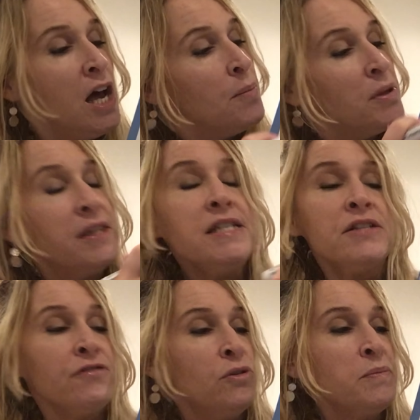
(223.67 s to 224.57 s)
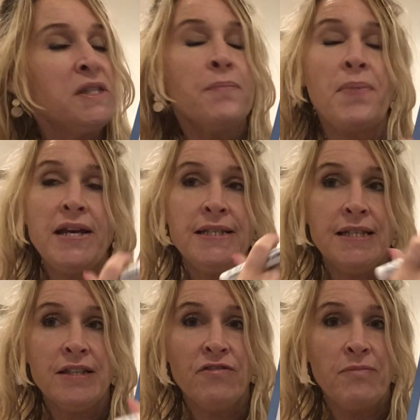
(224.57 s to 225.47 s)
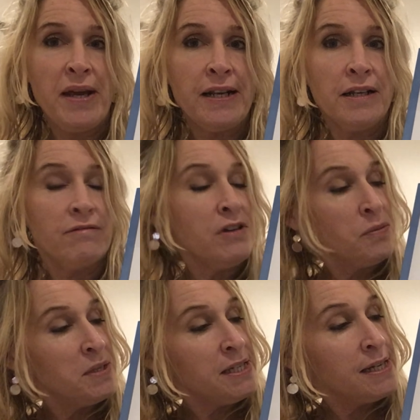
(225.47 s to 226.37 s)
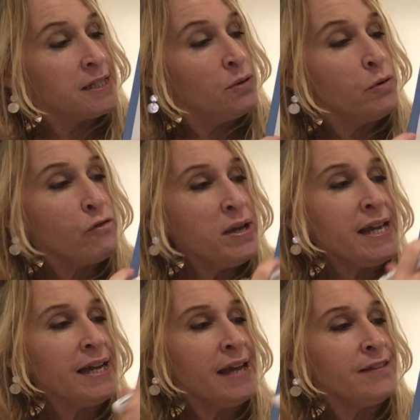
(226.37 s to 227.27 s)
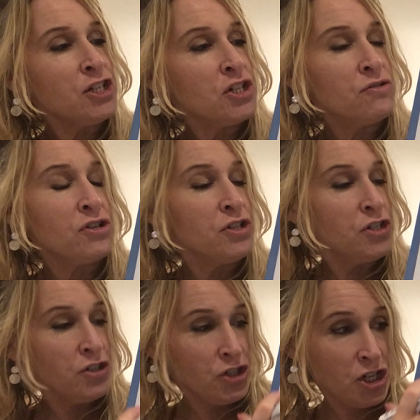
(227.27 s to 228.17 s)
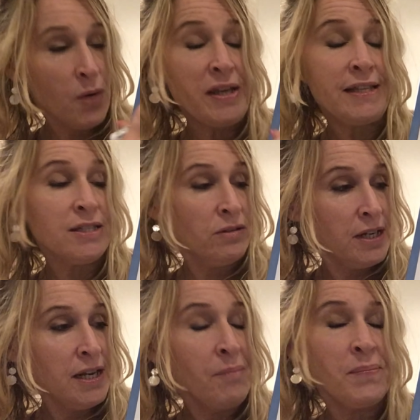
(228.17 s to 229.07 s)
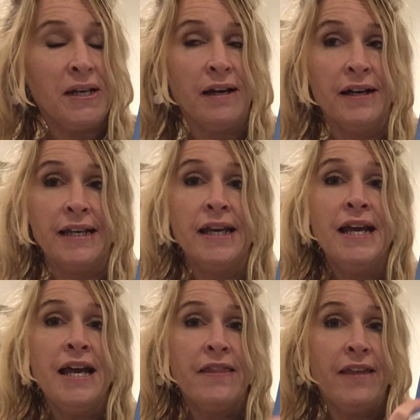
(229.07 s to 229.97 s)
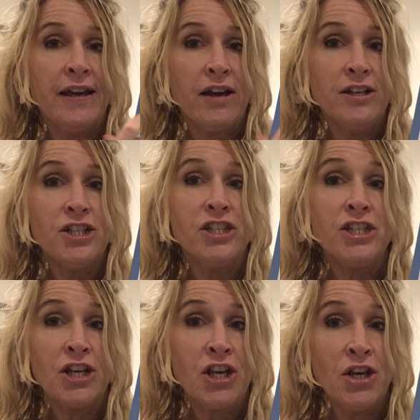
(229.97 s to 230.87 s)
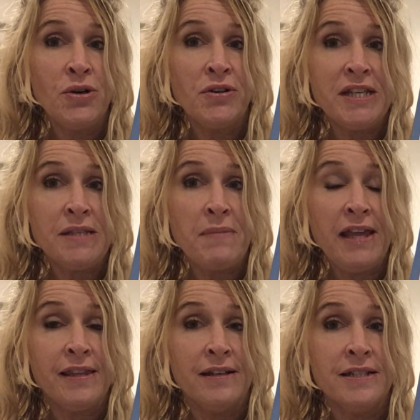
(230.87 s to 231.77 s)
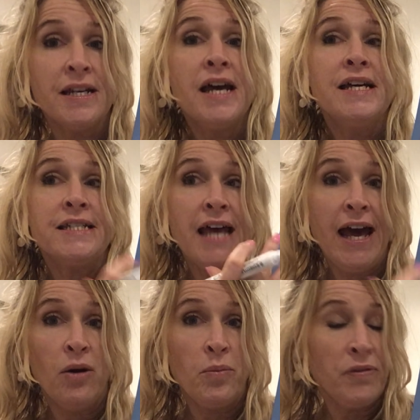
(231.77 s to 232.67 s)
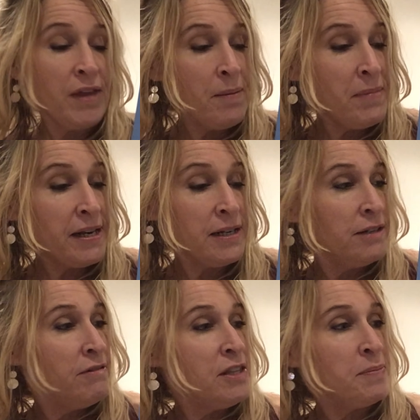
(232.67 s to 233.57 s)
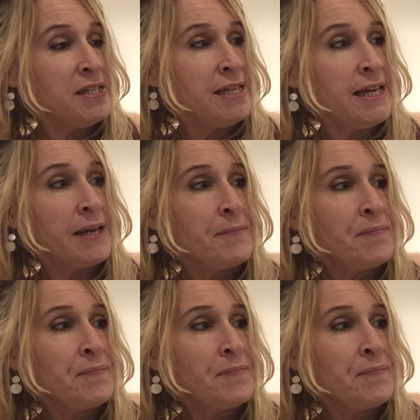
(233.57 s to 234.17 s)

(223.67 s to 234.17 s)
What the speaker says: But this forms the basis of mental arithmetic. So if we can get the children showing this on a number line, they're going to secure this method to help with their mental arithmetic.